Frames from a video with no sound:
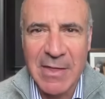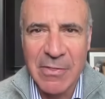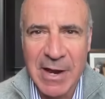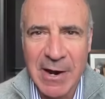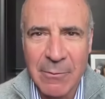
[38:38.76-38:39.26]
dead
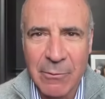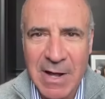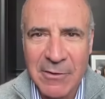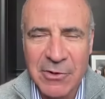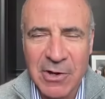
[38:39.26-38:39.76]
there. We're
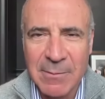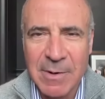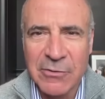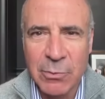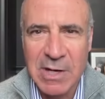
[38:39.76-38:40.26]
now talking
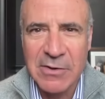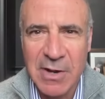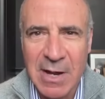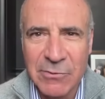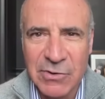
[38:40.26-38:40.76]
about 20
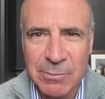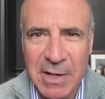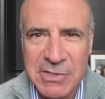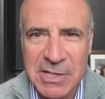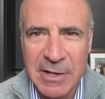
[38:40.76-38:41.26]
times as
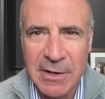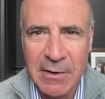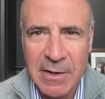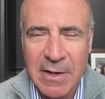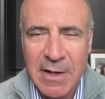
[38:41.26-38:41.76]
much
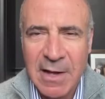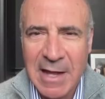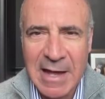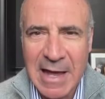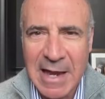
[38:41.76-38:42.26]
here
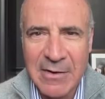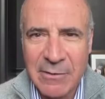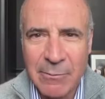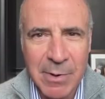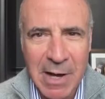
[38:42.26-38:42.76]
and and
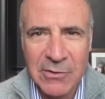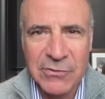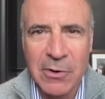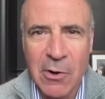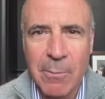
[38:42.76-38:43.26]

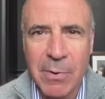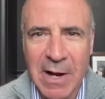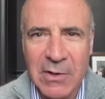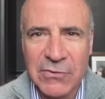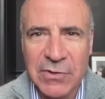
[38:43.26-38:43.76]
bucks or no
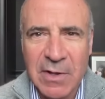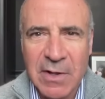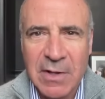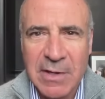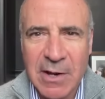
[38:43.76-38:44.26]
bucks
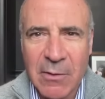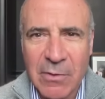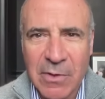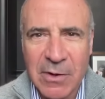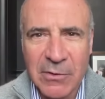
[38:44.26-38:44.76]
you
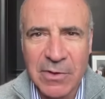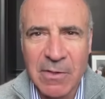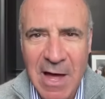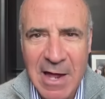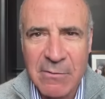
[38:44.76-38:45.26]
know there's a
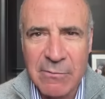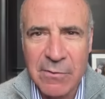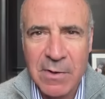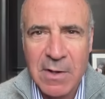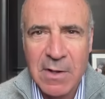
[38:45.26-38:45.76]
lot
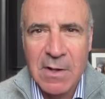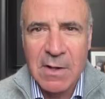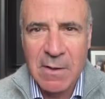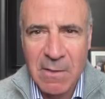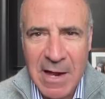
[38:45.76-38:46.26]
of
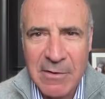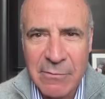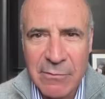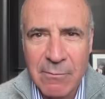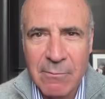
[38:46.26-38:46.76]
a lot
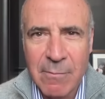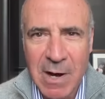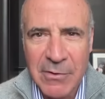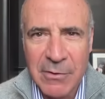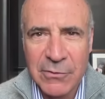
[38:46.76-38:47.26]
of
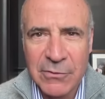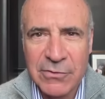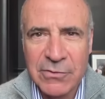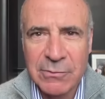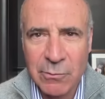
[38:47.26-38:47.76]

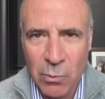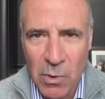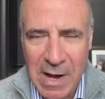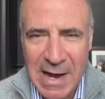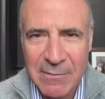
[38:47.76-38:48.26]
mothers
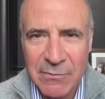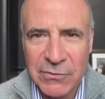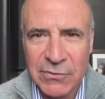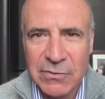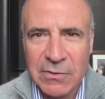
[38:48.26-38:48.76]

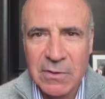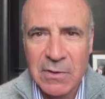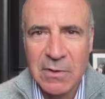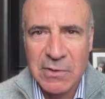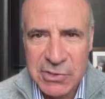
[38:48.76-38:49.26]
wives
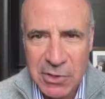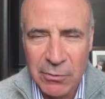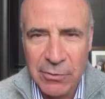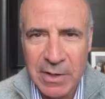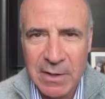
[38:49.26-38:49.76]

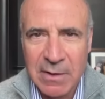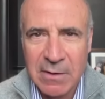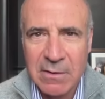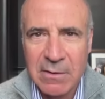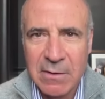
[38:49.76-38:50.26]
children